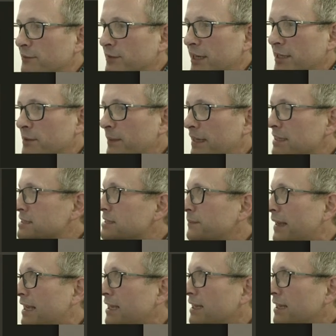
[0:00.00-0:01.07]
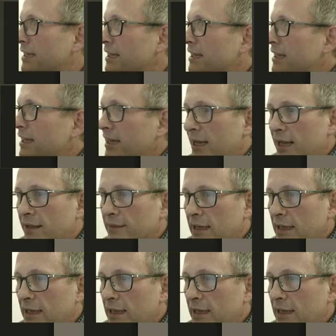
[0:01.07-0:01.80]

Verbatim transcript: Vietnamese to me. Uh,